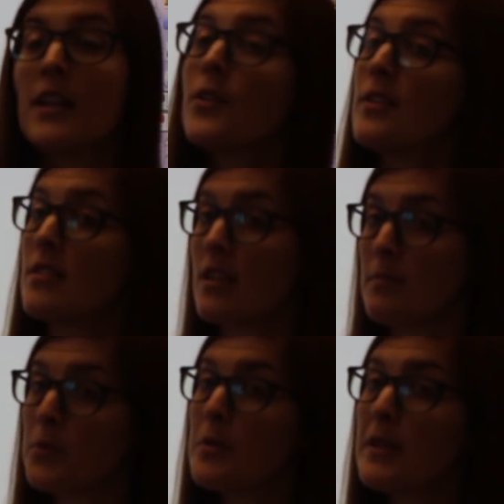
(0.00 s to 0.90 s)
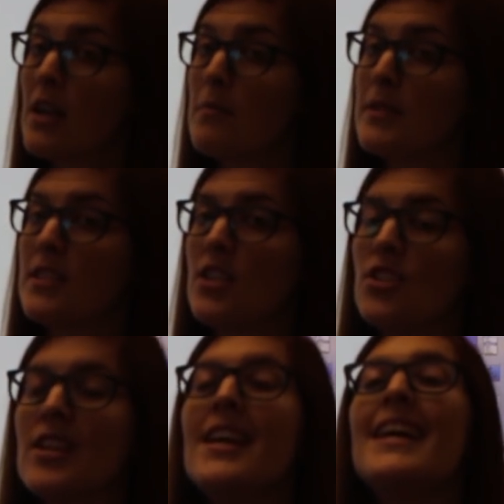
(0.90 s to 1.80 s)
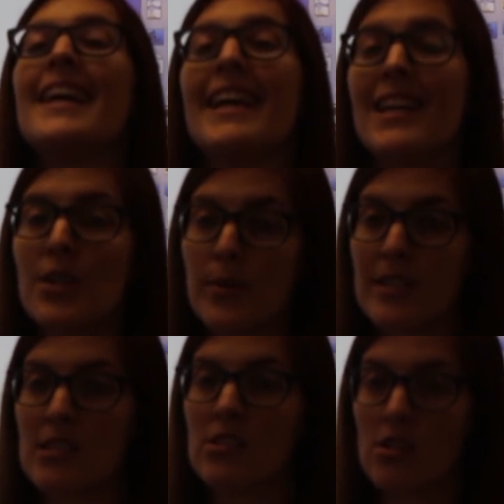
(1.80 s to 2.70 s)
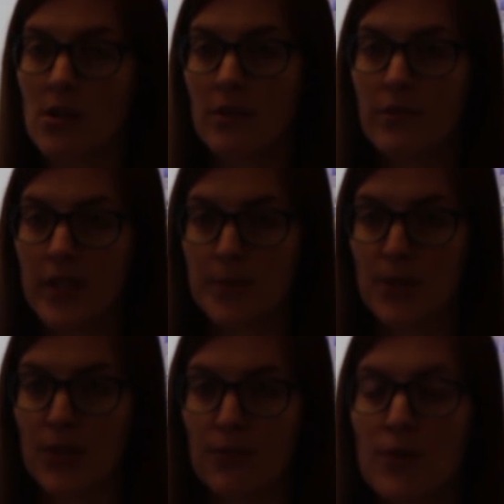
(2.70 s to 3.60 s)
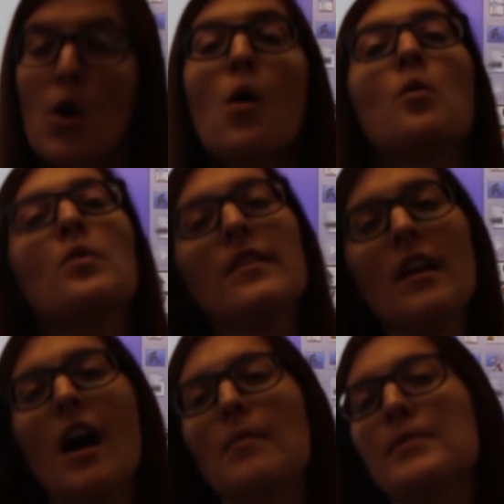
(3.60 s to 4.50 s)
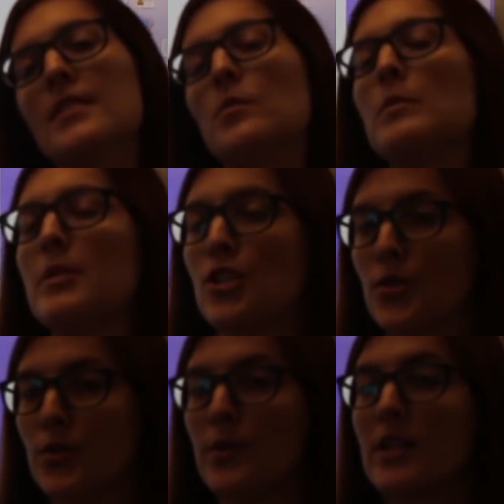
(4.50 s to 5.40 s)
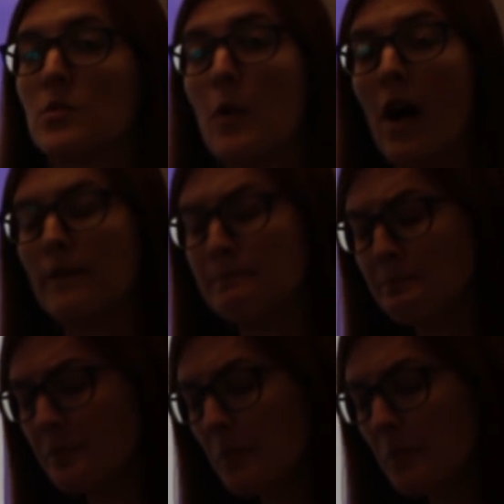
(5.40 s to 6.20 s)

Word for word: An increase in unemployment compensation increases the long run Phillips curve or the opposite would be true as well.